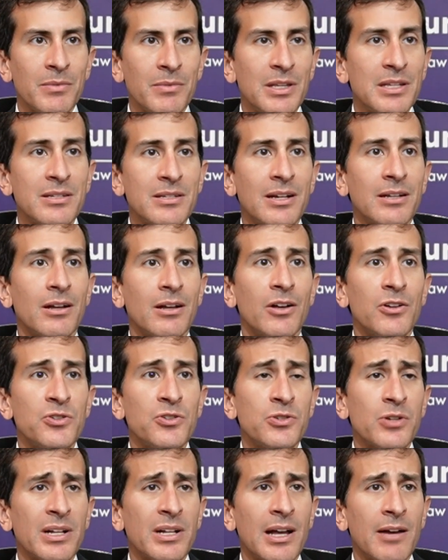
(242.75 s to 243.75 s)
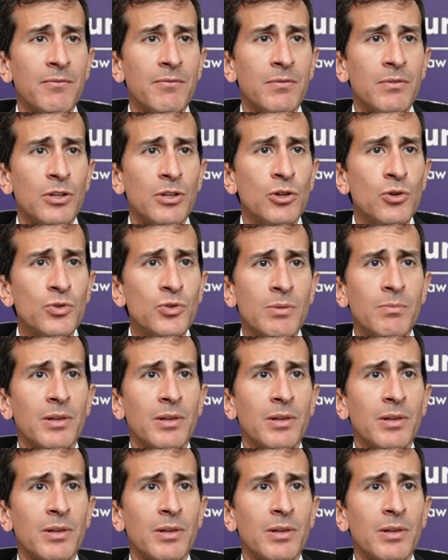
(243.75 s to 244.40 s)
these technologies are going to have huge